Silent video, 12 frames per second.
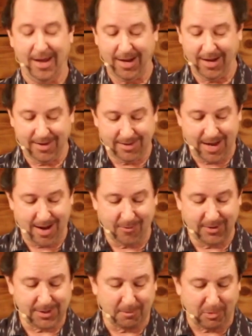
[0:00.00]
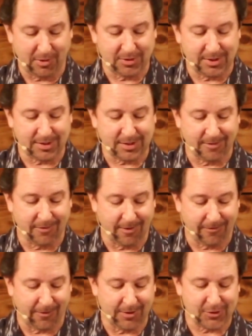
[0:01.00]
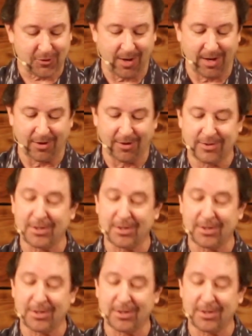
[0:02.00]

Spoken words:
And that was the purchase of our first trailer